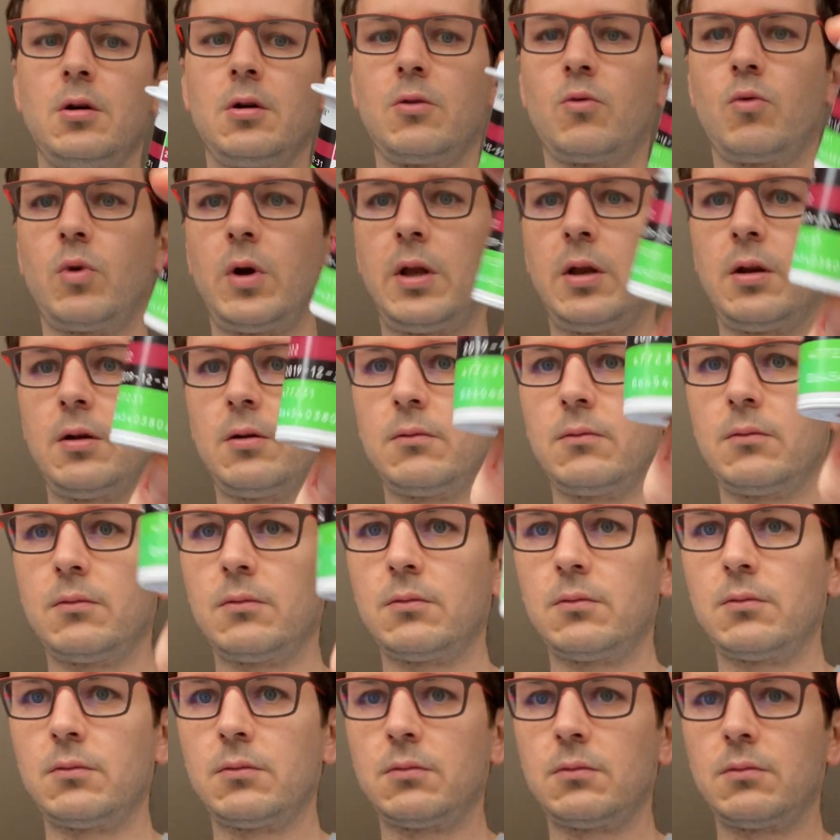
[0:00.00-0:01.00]
with
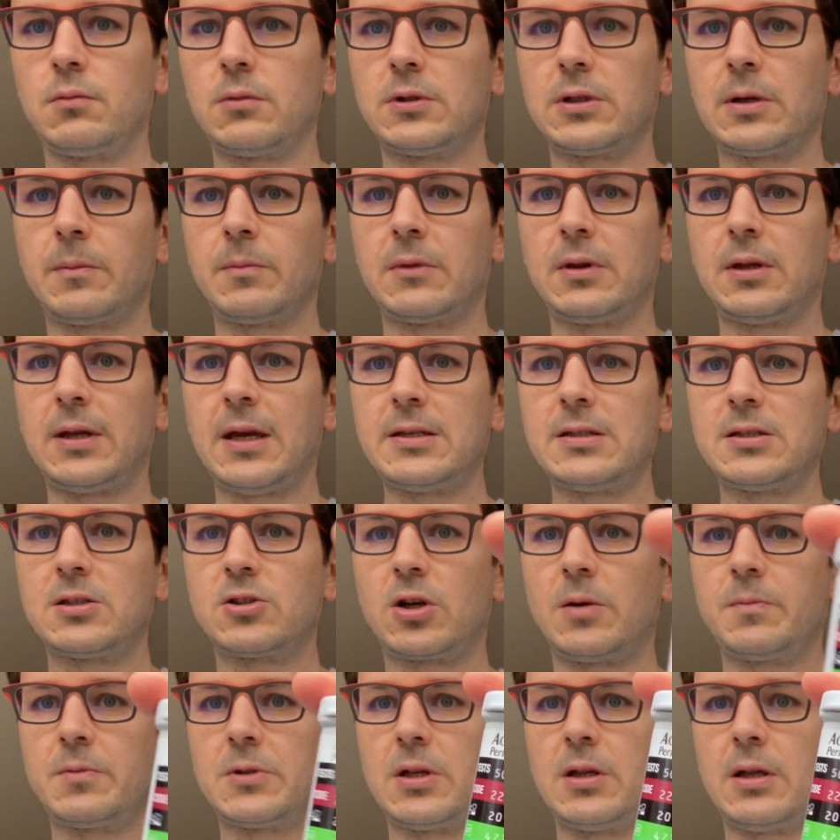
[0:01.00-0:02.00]
some test
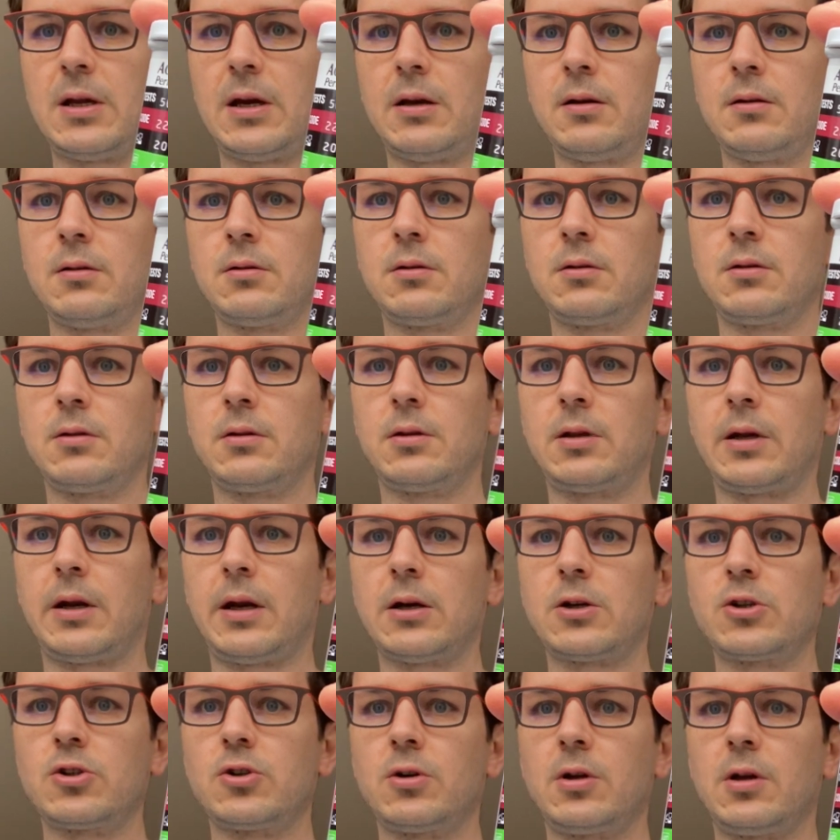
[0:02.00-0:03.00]
strips in there that
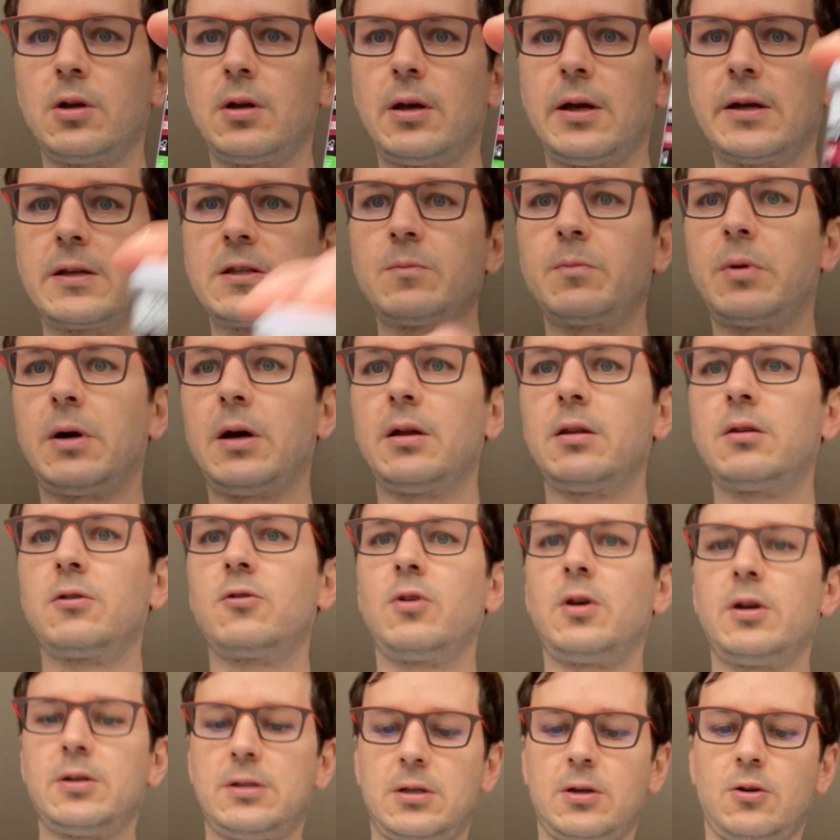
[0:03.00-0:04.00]
actually expired 2
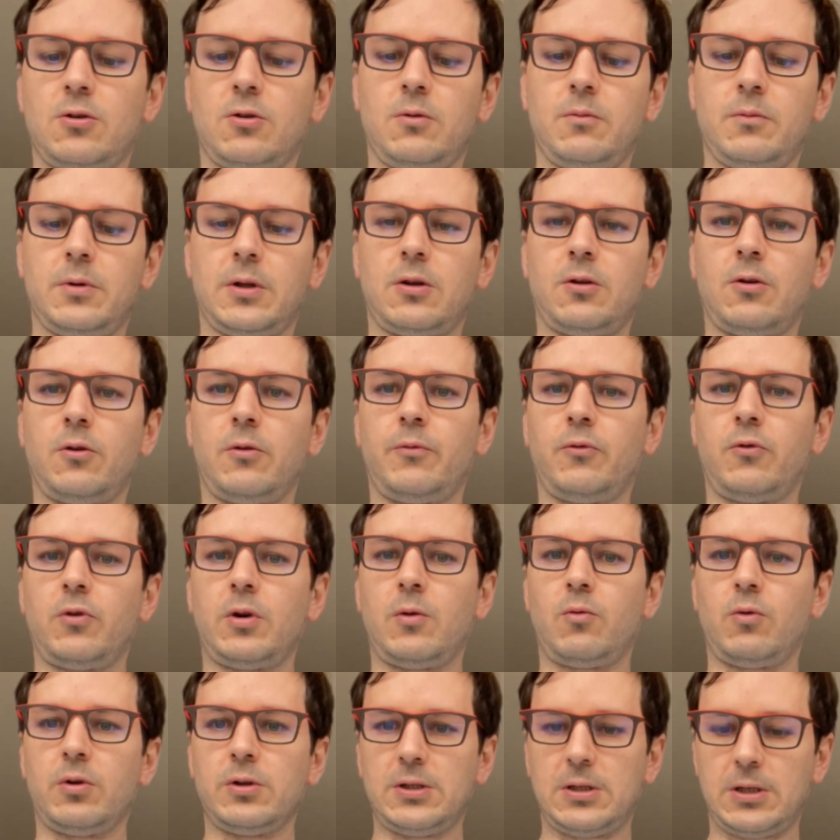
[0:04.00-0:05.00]
years ago, but hopefully
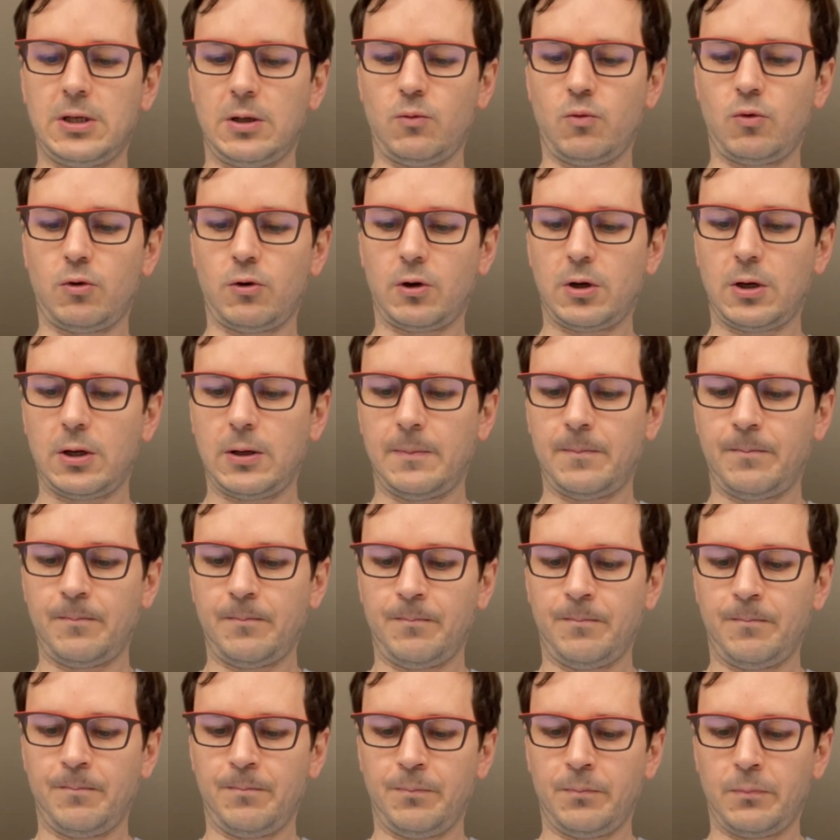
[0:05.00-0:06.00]
will still work.
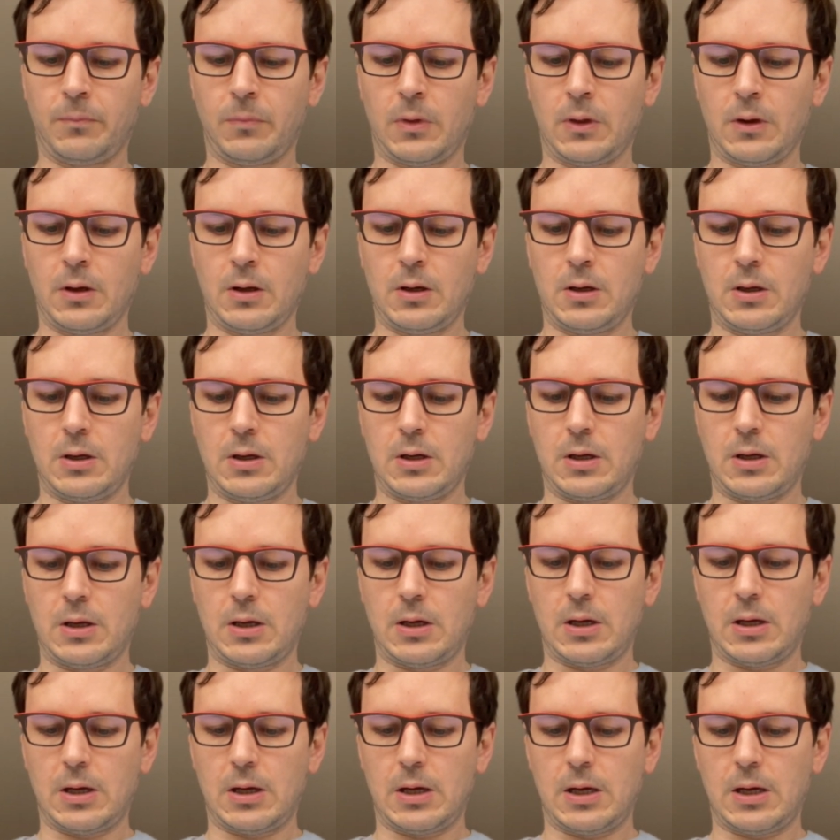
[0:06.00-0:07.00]

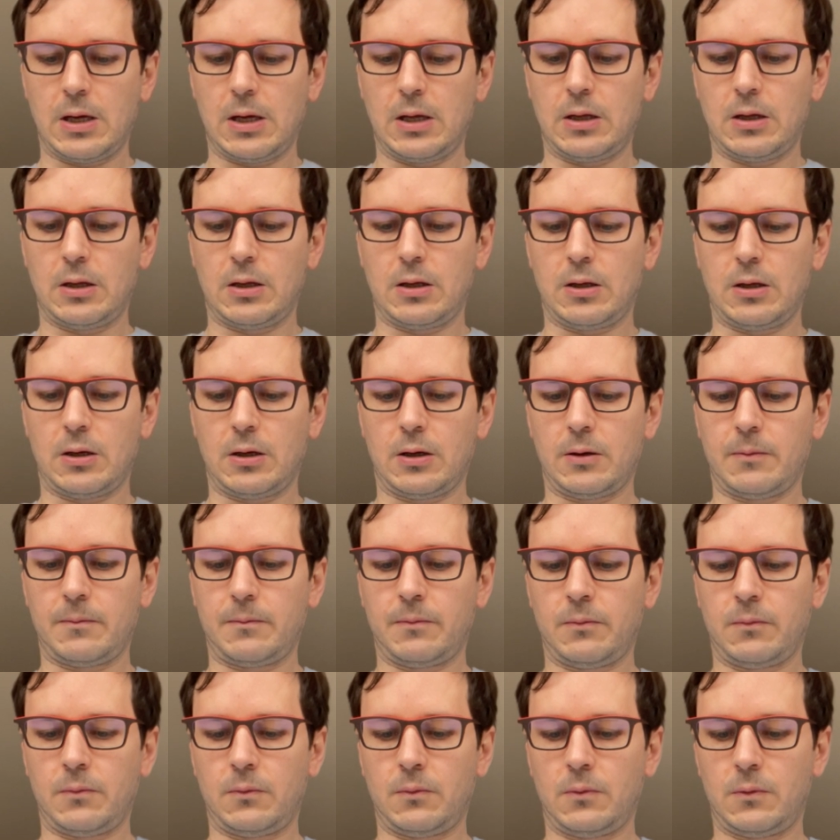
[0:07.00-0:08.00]
And
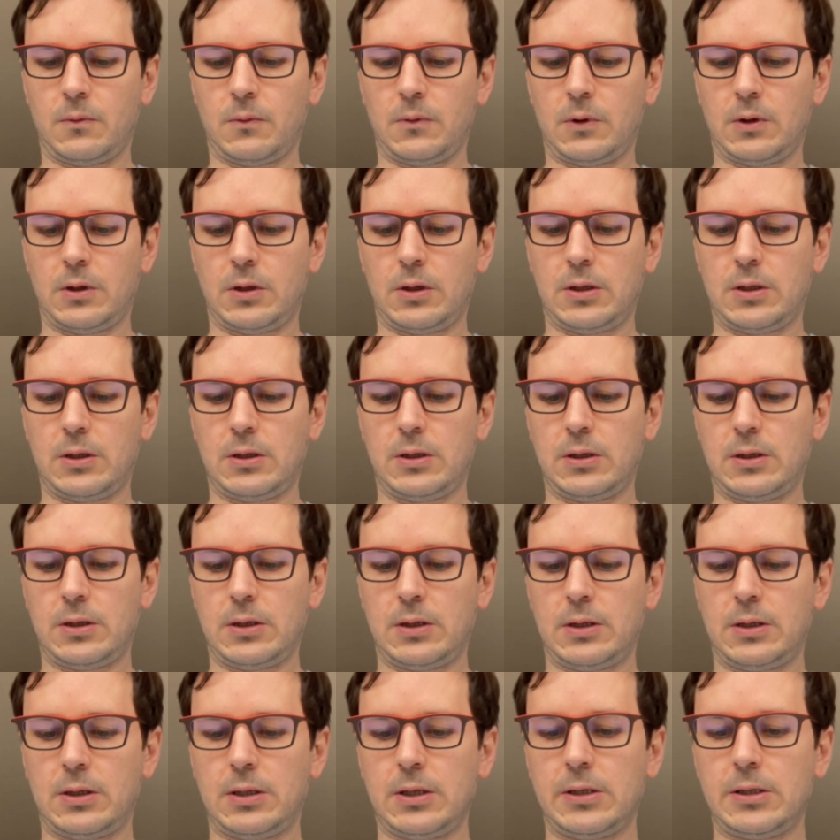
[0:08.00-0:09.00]

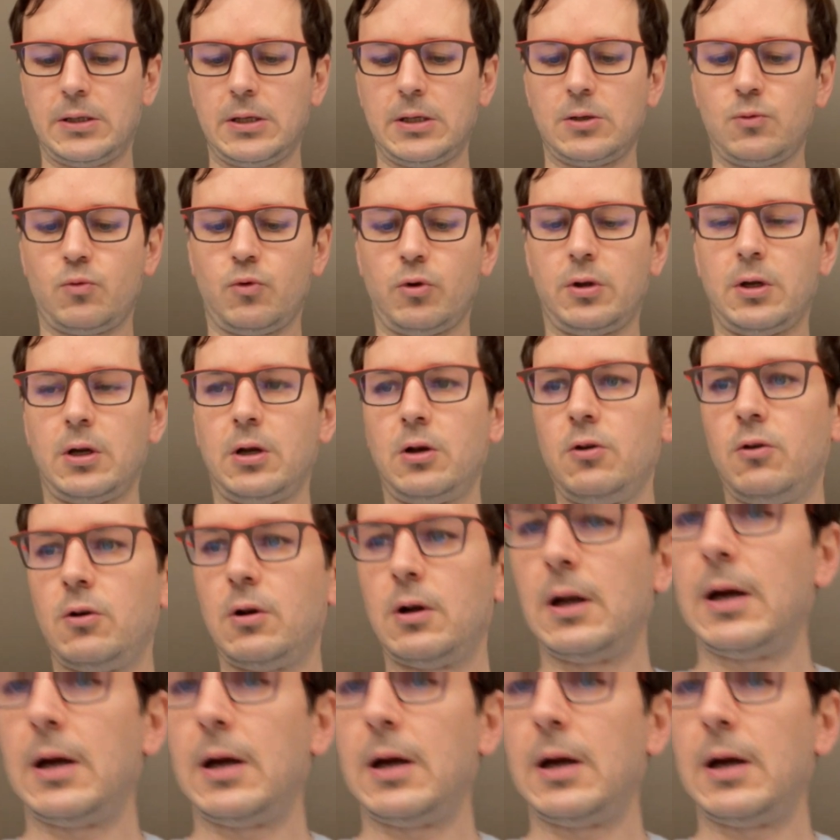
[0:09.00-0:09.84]
this is what they look